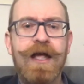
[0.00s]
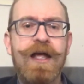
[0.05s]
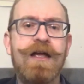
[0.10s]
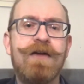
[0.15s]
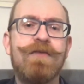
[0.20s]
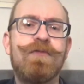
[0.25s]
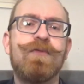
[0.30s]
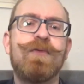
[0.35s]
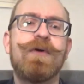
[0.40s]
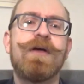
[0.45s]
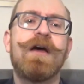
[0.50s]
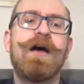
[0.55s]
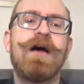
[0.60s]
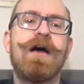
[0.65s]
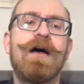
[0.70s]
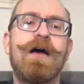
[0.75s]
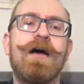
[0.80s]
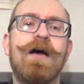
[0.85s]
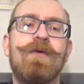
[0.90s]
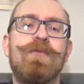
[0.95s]
If we
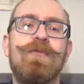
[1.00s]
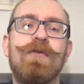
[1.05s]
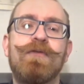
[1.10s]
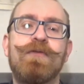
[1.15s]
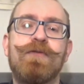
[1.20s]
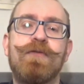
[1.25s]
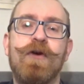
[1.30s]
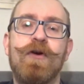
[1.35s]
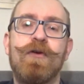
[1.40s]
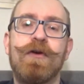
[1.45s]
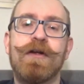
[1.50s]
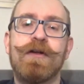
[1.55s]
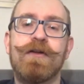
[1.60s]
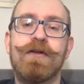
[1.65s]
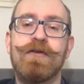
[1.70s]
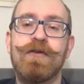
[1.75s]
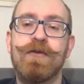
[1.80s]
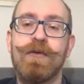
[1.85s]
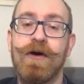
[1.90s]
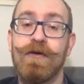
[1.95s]
are
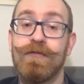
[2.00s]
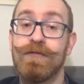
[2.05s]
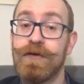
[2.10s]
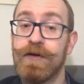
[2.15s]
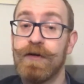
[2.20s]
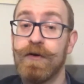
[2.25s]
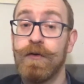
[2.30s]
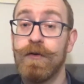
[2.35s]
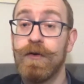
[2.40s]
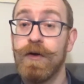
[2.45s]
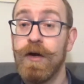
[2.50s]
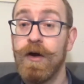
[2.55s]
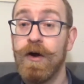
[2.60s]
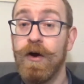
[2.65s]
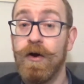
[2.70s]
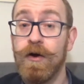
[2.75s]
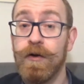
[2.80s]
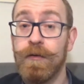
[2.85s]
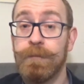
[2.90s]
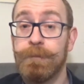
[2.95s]
referring to our video
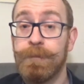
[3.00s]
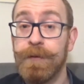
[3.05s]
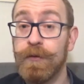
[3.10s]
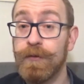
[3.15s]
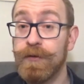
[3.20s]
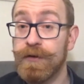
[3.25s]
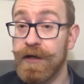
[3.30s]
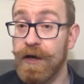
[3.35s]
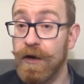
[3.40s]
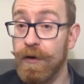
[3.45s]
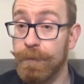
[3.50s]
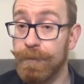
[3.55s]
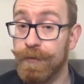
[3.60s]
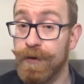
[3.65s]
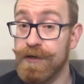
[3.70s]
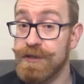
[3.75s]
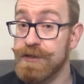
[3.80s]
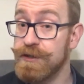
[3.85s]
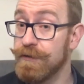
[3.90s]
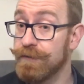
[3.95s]
on building our
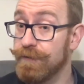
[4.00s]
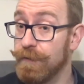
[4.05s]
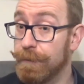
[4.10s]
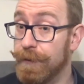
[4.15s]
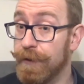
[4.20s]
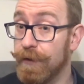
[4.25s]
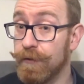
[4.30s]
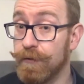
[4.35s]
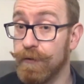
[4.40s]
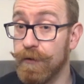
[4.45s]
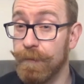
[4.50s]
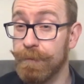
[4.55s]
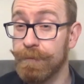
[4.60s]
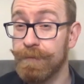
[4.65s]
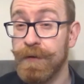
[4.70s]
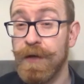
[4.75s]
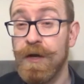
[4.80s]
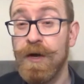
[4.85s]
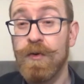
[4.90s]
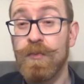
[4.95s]
impression of a pilgrim,
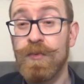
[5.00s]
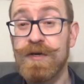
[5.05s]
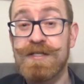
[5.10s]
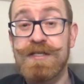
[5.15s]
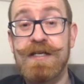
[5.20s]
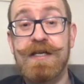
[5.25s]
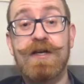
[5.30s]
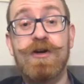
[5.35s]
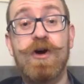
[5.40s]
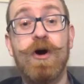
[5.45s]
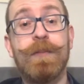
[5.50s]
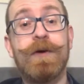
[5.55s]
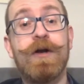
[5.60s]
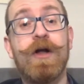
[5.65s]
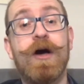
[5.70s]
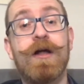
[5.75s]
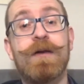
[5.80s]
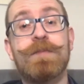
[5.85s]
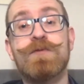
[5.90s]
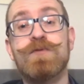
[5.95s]
we see common
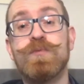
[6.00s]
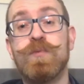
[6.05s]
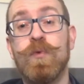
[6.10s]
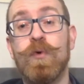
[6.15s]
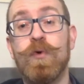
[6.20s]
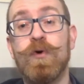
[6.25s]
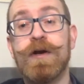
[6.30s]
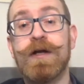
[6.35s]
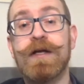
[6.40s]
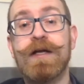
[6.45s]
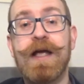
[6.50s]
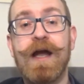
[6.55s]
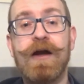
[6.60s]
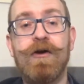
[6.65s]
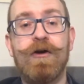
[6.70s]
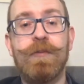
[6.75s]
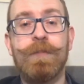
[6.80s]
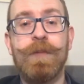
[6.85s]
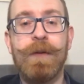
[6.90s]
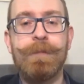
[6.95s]
items worn and
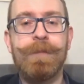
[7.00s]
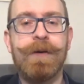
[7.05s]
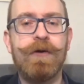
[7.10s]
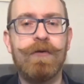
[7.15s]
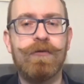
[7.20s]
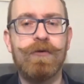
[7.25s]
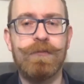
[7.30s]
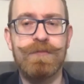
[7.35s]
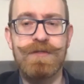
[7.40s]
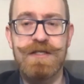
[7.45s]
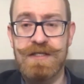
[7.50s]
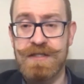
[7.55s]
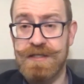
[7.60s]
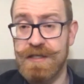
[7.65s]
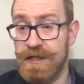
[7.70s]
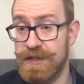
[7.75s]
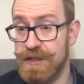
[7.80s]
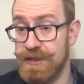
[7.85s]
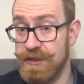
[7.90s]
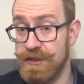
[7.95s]
carried by pilgrims,
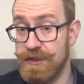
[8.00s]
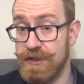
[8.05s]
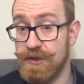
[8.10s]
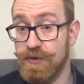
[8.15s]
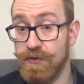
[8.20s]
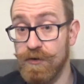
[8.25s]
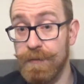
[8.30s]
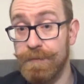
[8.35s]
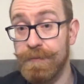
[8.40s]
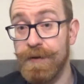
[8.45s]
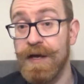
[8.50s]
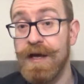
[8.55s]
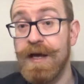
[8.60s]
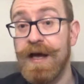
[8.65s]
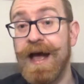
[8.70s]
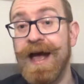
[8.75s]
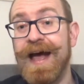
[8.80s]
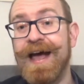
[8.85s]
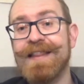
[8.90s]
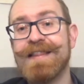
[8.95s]
such as the scrip
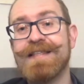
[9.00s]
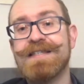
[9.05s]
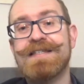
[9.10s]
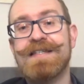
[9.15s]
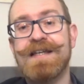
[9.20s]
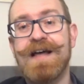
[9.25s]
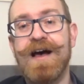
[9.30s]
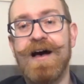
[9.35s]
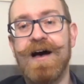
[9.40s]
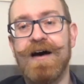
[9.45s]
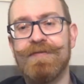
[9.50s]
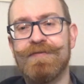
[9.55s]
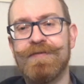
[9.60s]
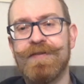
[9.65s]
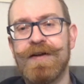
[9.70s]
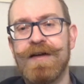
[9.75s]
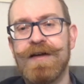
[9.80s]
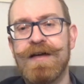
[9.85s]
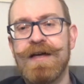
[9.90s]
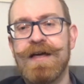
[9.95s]
and the staff.